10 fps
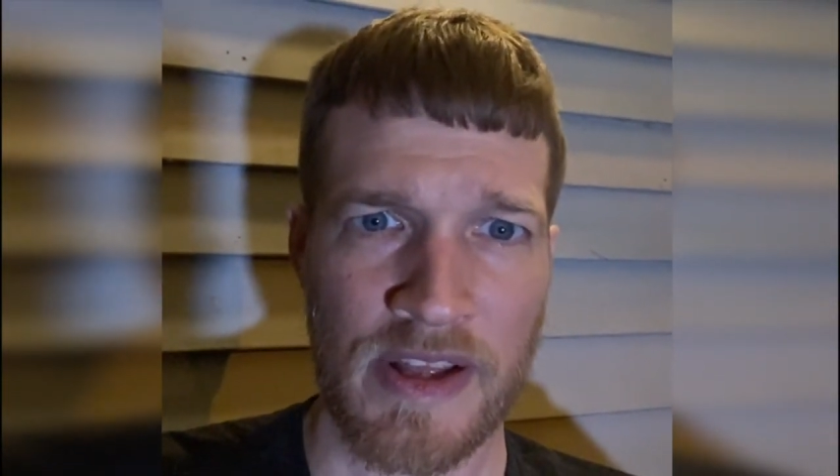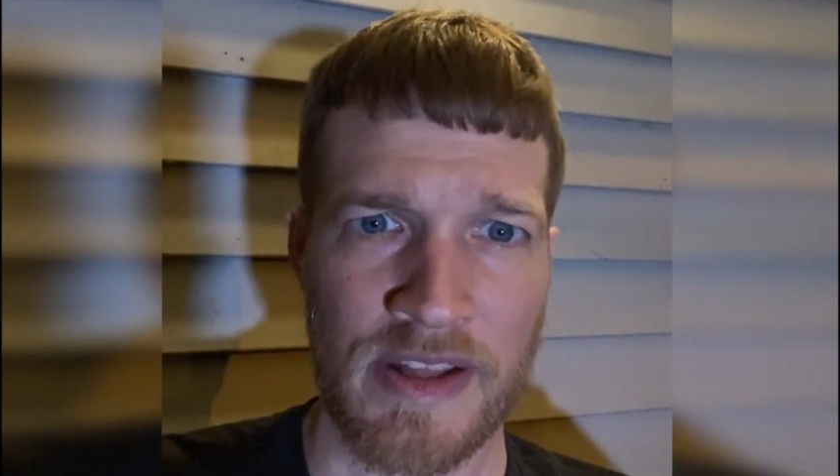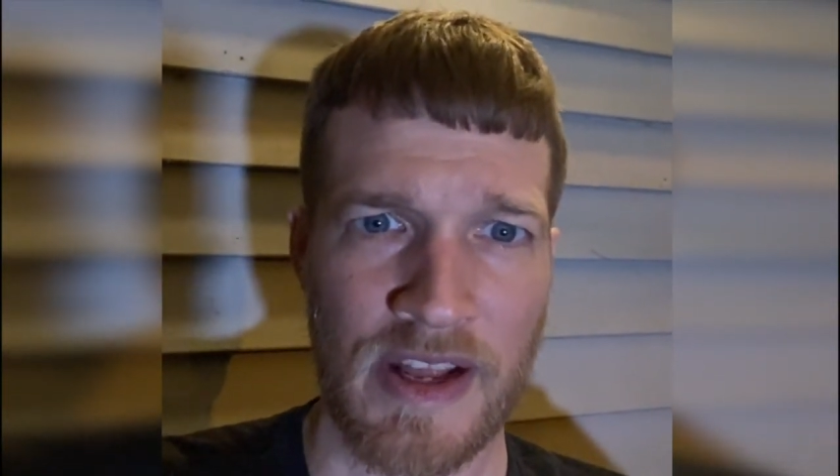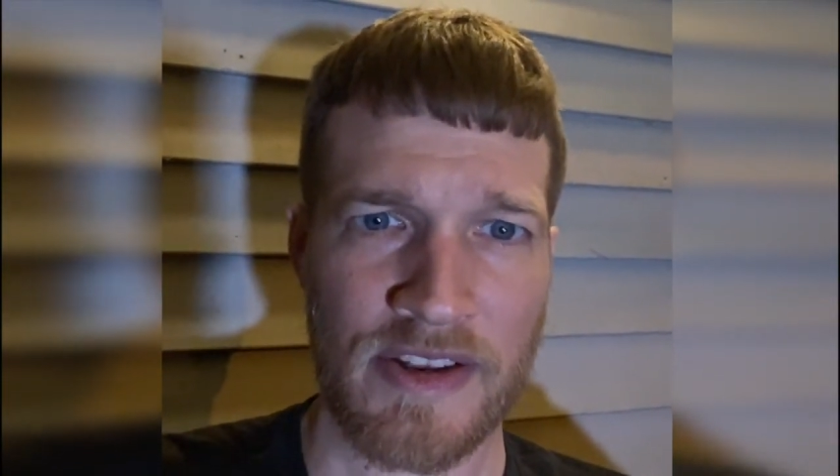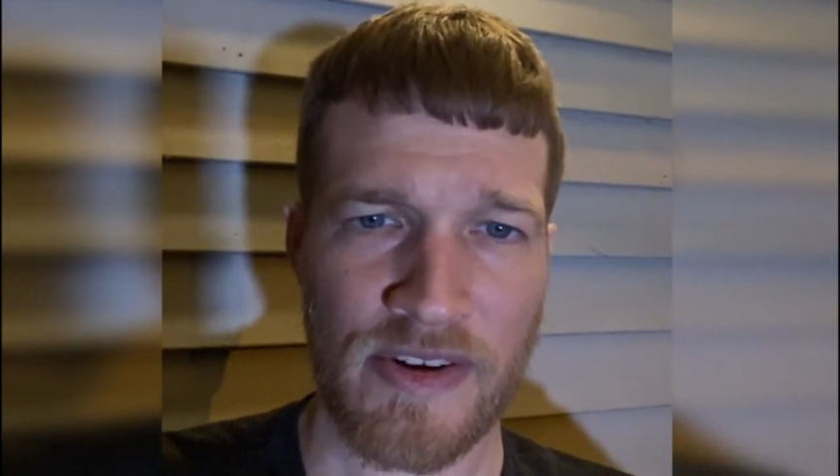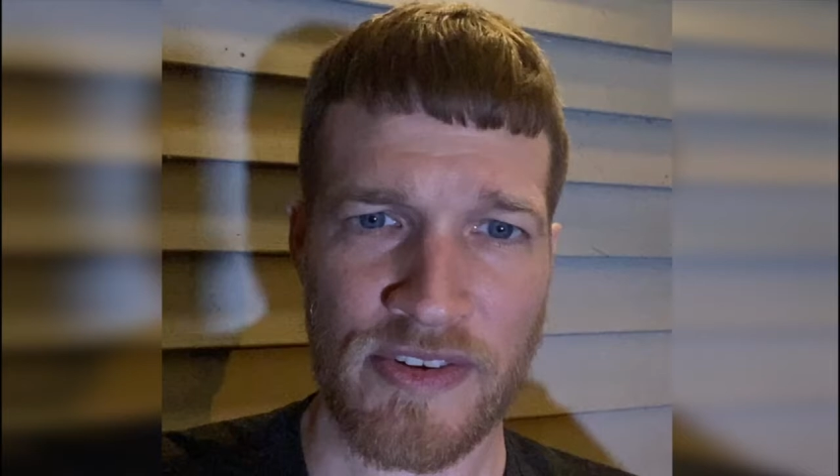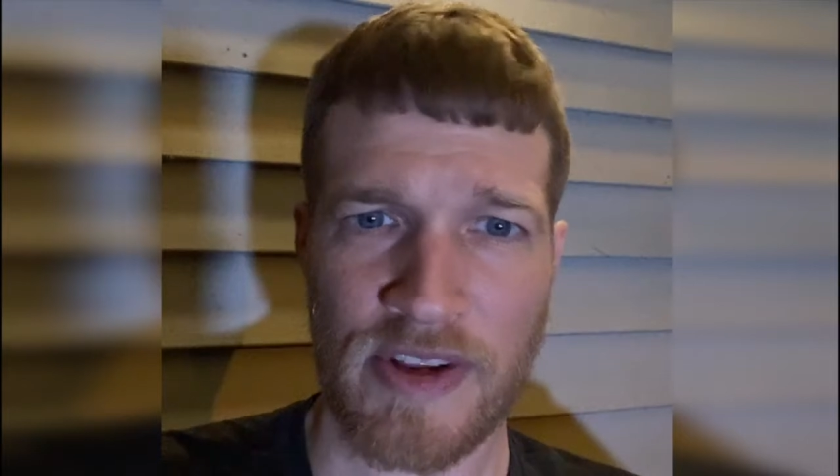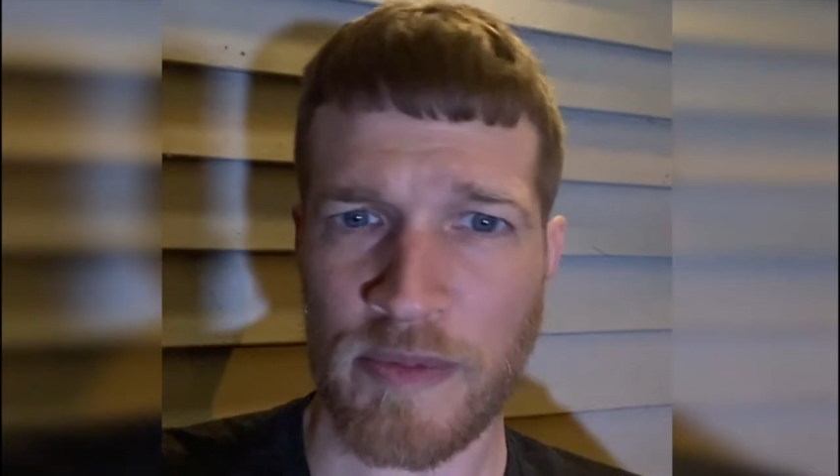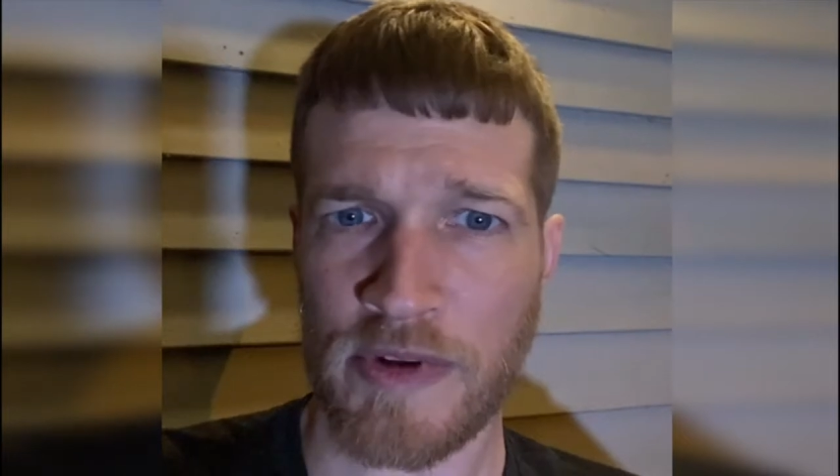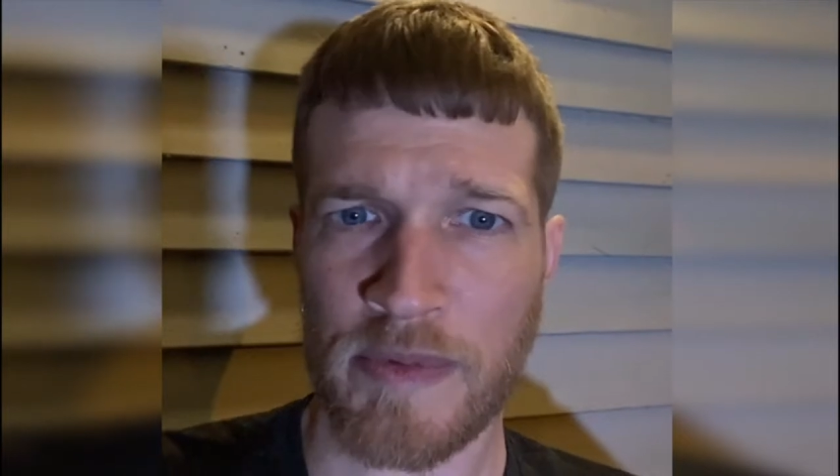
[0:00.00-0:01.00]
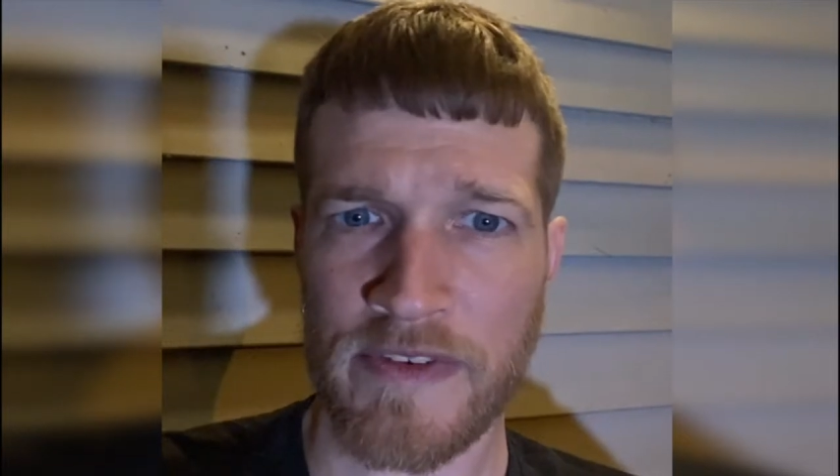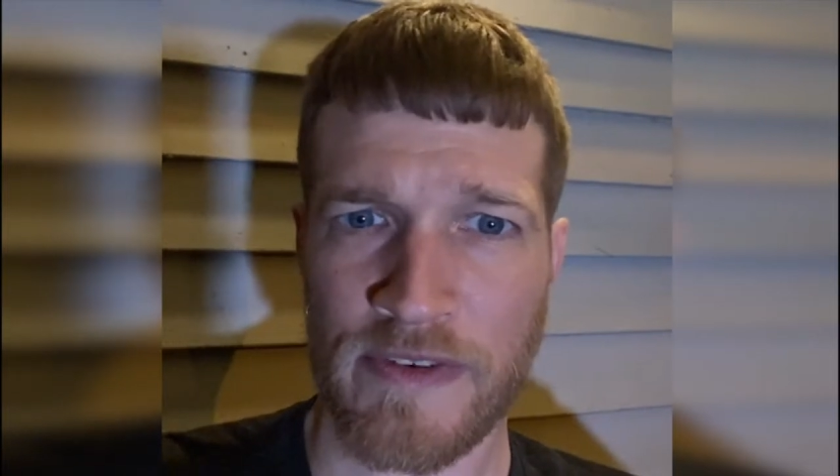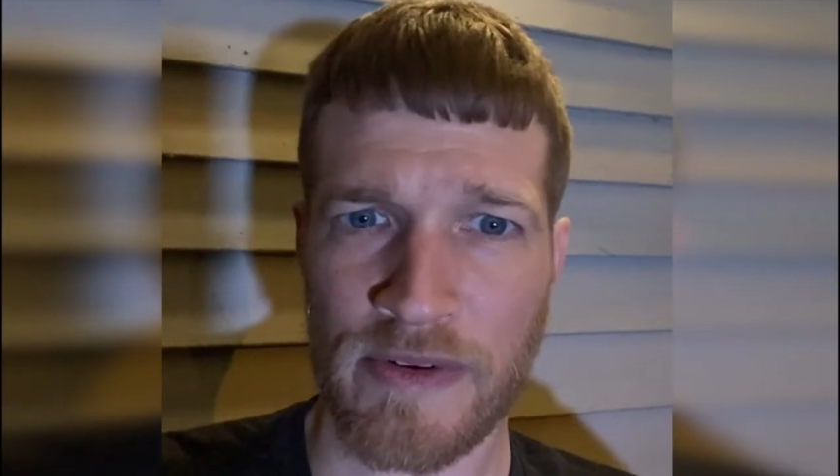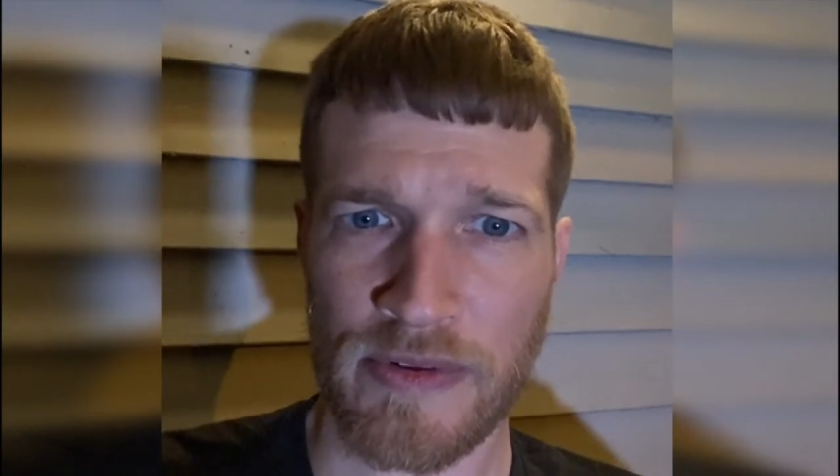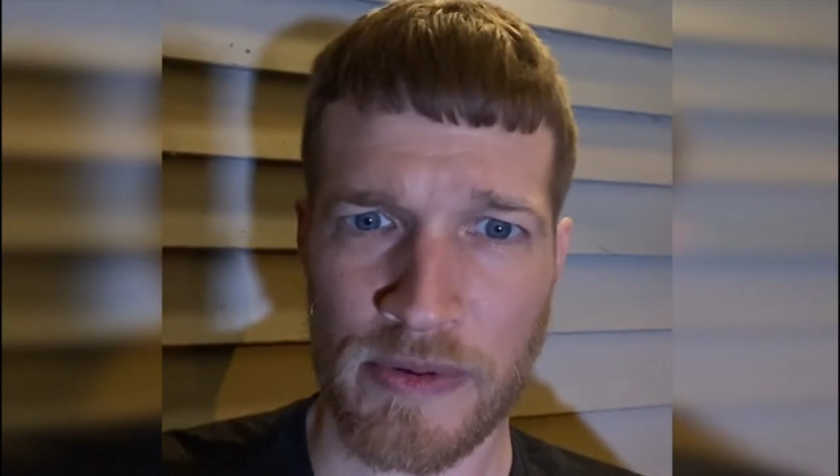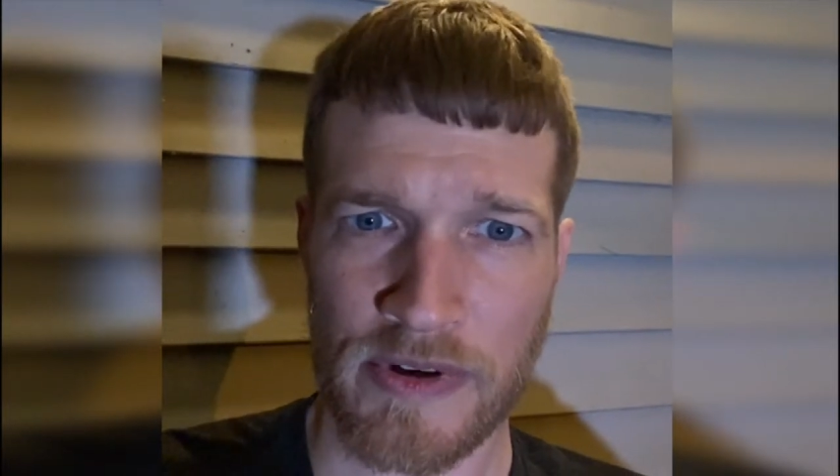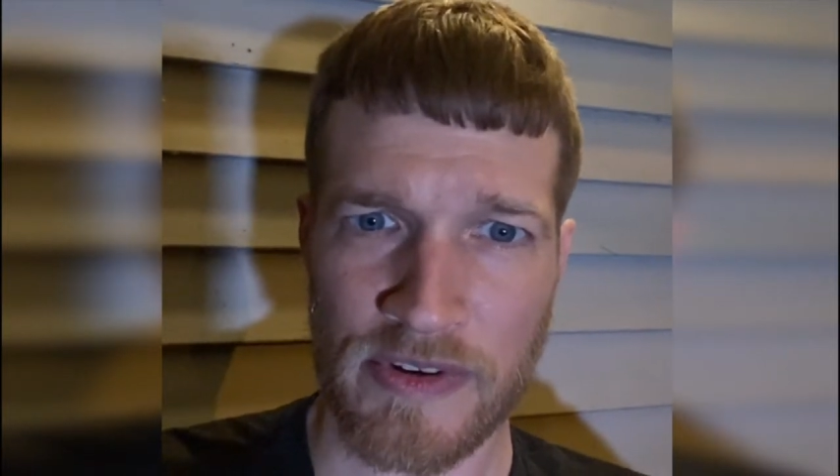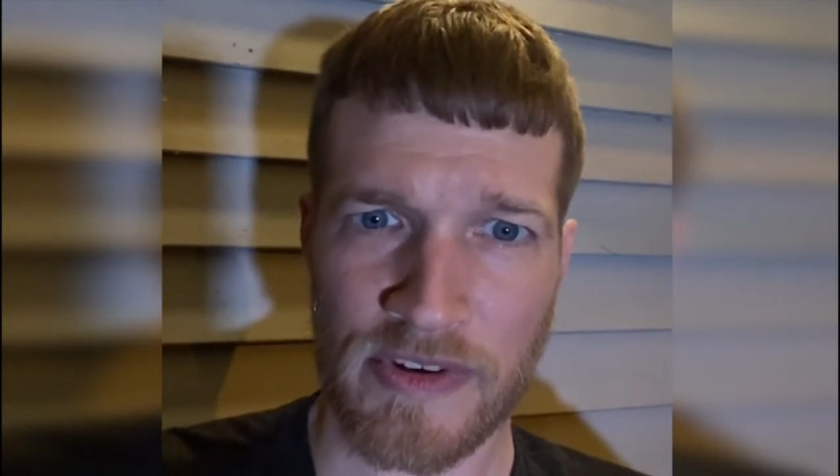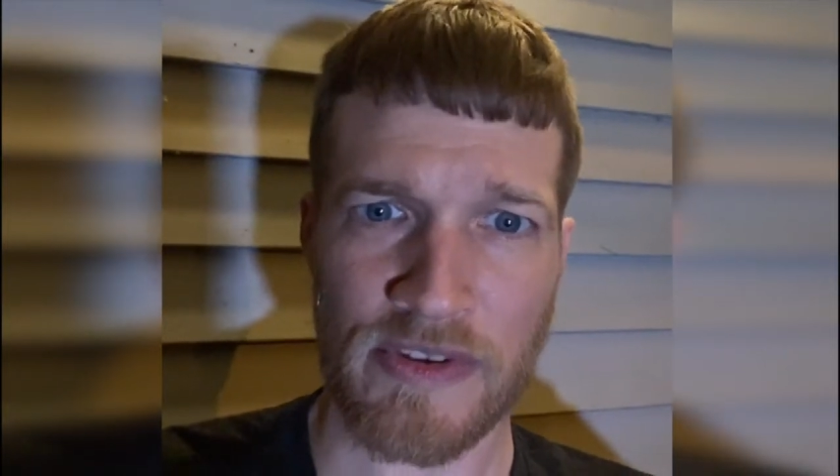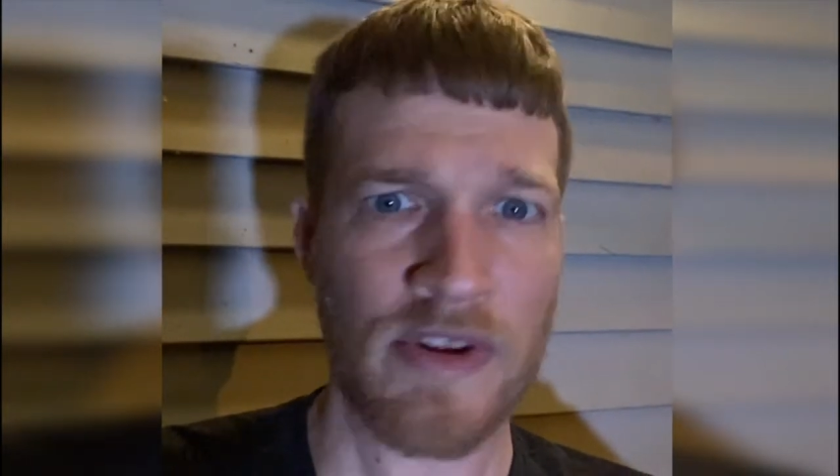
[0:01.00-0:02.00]
that there seems to be food
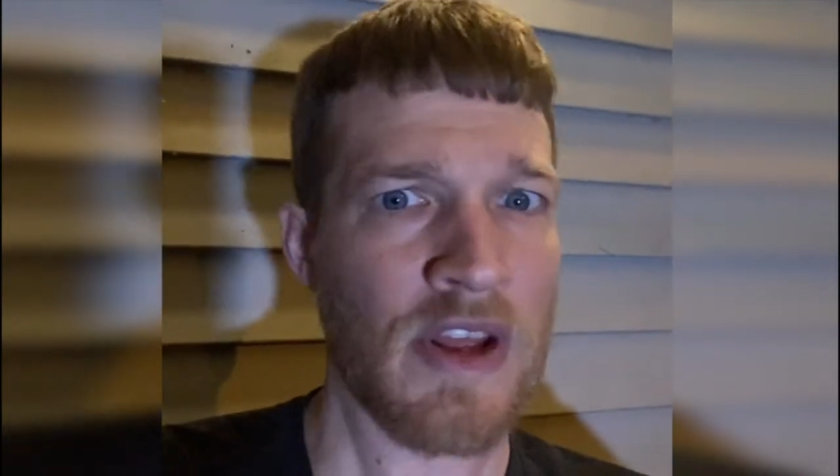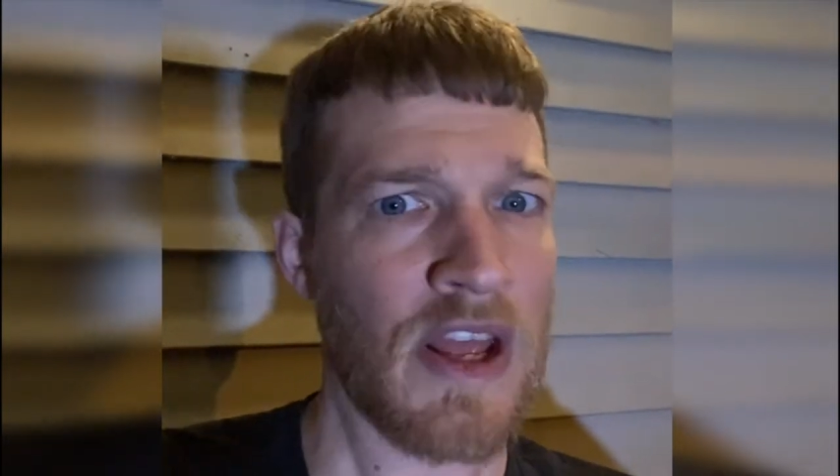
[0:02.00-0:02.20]
shortages,